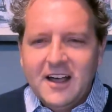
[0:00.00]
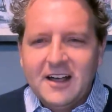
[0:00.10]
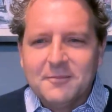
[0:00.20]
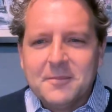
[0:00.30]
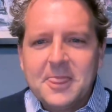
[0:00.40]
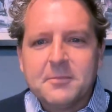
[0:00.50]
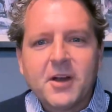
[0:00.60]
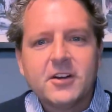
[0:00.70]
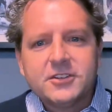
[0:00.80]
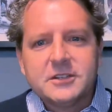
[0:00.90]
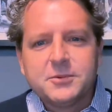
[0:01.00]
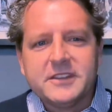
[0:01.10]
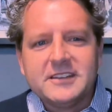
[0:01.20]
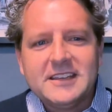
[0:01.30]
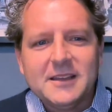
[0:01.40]
The
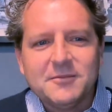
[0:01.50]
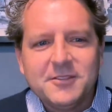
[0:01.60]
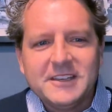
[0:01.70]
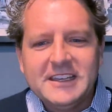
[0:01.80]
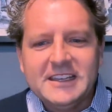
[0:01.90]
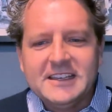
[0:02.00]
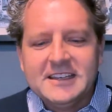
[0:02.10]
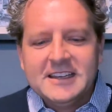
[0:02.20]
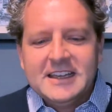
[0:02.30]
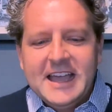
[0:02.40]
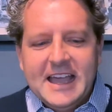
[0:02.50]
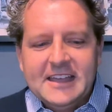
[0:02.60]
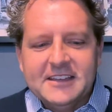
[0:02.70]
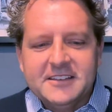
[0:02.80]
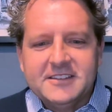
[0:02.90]
partnership with the DMV
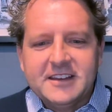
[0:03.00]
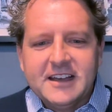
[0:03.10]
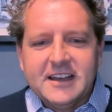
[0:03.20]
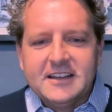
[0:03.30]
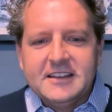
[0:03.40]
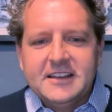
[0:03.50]
is